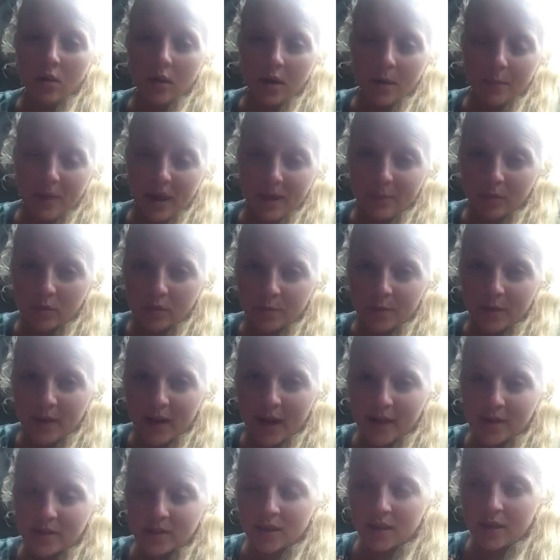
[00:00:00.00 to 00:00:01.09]
lot of people's been
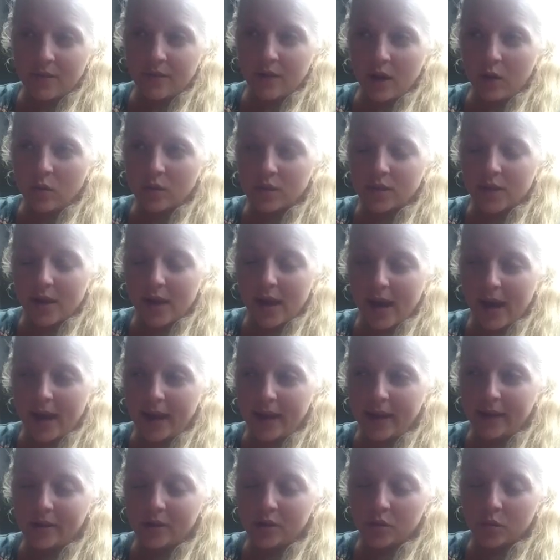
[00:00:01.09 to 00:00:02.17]
asking if I was
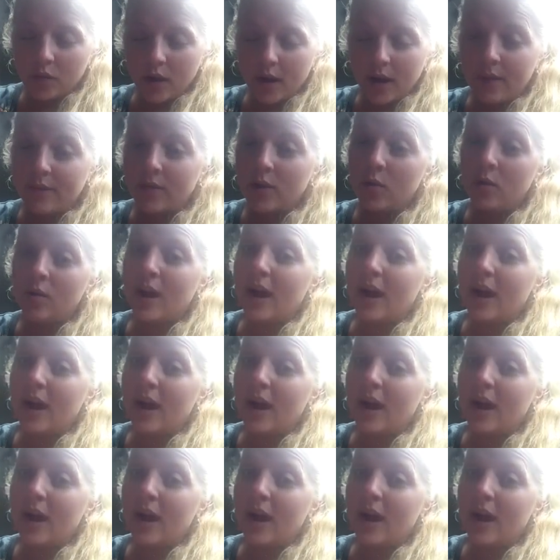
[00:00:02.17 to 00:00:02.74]
engaged or what have you.